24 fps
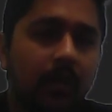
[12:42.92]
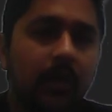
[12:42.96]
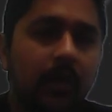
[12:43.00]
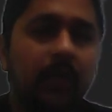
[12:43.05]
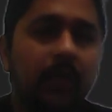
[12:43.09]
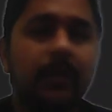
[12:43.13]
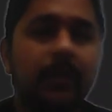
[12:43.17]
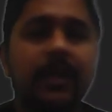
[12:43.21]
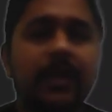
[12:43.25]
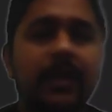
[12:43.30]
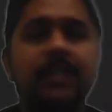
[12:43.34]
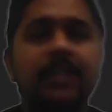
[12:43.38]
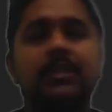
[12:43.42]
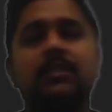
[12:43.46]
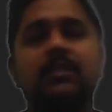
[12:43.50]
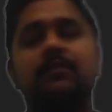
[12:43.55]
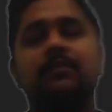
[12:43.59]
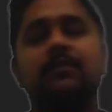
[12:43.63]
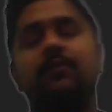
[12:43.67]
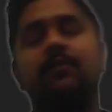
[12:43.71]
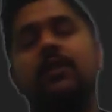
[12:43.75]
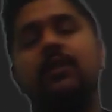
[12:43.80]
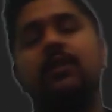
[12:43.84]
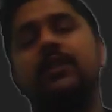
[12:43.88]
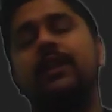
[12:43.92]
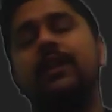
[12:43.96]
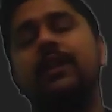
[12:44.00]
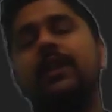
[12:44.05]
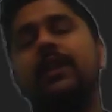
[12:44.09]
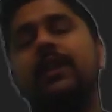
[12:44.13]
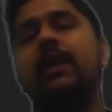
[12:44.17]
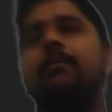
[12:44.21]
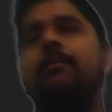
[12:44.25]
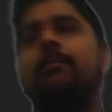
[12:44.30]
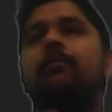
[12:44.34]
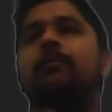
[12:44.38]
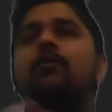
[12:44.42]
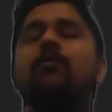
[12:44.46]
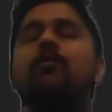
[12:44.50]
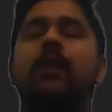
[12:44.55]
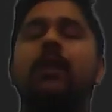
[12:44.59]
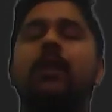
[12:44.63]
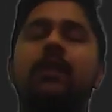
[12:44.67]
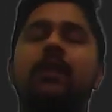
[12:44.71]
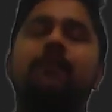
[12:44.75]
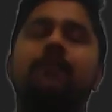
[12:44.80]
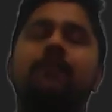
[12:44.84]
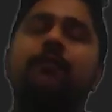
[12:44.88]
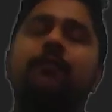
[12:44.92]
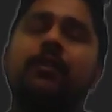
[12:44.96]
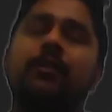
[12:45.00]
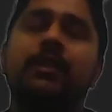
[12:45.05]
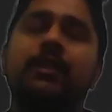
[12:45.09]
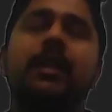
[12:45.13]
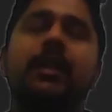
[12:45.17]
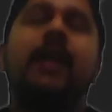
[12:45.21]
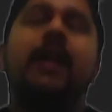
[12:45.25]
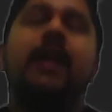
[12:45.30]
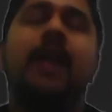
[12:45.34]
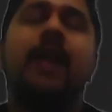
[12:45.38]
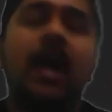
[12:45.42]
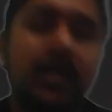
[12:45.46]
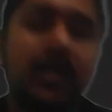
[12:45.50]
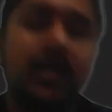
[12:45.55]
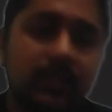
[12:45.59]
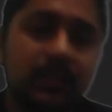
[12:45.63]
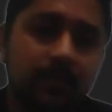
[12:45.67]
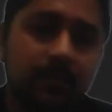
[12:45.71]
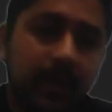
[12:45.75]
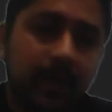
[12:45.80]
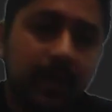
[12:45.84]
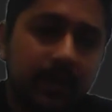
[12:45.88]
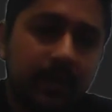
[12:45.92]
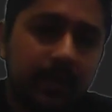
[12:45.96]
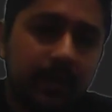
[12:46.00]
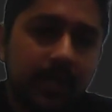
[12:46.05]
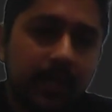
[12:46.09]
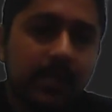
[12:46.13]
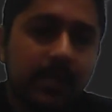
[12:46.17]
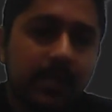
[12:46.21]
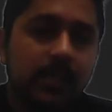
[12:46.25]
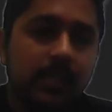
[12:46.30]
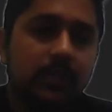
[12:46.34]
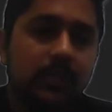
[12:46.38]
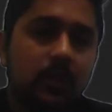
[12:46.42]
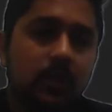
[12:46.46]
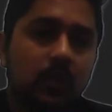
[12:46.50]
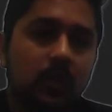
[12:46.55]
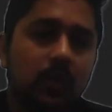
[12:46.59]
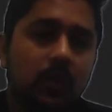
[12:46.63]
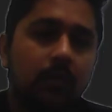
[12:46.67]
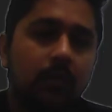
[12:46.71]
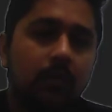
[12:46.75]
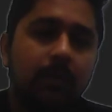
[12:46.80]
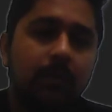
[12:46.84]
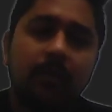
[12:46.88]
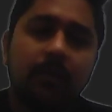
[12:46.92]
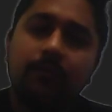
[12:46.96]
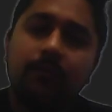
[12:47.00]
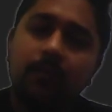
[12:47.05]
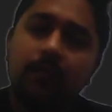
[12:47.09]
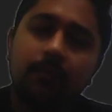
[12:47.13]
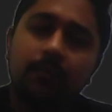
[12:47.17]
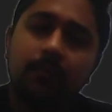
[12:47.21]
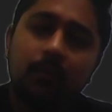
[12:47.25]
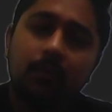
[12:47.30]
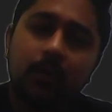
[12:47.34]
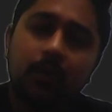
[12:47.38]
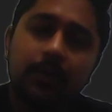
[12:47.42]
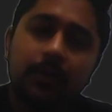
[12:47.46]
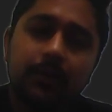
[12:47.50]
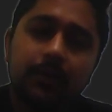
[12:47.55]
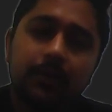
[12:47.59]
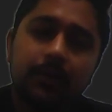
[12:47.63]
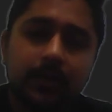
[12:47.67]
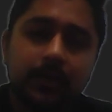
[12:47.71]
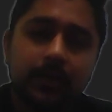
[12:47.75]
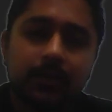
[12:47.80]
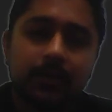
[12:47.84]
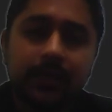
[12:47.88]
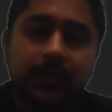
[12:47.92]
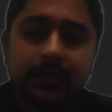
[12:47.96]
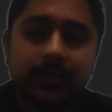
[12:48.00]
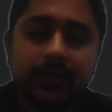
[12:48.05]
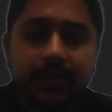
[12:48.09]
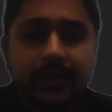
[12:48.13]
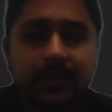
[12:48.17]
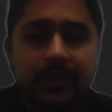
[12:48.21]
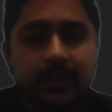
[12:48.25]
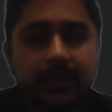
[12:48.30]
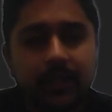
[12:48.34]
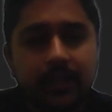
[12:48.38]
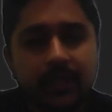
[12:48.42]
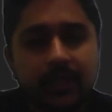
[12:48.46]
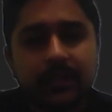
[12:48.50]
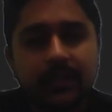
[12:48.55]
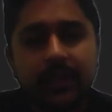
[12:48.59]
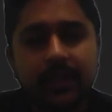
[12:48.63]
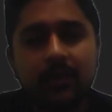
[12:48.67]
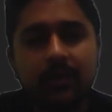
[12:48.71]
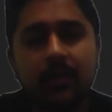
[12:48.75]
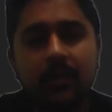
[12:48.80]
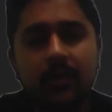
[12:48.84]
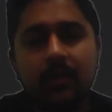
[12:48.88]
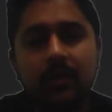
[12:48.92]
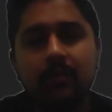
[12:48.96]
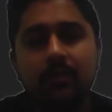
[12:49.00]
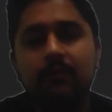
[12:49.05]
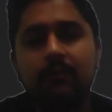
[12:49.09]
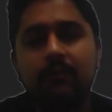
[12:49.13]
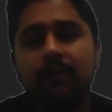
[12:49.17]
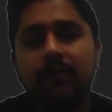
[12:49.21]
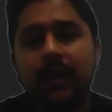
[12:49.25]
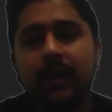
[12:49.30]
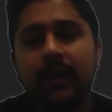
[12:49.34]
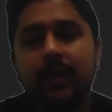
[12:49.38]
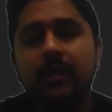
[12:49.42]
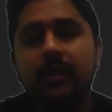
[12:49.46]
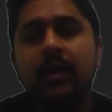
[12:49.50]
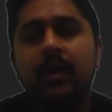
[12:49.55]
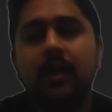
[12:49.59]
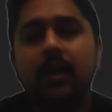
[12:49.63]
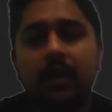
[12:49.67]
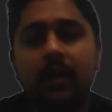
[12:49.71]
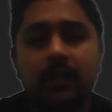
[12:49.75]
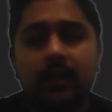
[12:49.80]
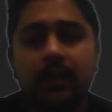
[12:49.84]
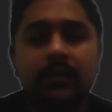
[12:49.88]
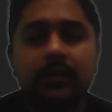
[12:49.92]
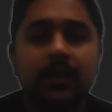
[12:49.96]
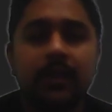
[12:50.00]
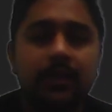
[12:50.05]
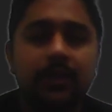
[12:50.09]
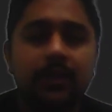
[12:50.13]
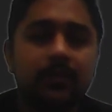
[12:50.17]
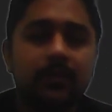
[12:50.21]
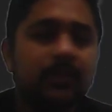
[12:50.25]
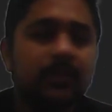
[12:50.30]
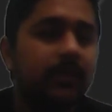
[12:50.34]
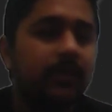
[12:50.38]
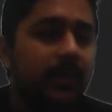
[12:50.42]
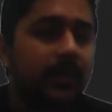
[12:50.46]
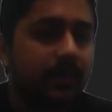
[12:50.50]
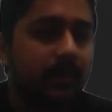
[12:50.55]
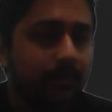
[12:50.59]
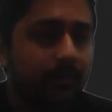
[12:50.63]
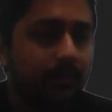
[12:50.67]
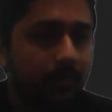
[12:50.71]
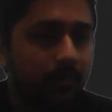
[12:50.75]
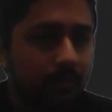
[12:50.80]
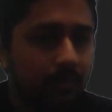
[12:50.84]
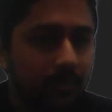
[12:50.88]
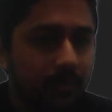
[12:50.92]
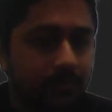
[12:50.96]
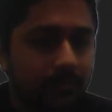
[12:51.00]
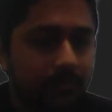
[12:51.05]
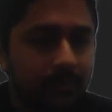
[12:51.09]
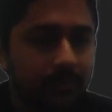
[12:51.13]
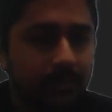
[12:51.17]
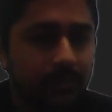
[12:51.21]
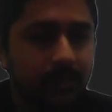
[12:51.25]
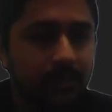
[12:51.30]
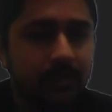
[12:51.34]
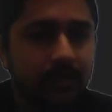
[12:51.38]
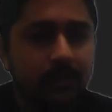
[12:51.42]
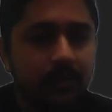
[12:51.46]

Recommendations for the improvement, for the enhancement. So perform more user testing studies in order to find other usability problems.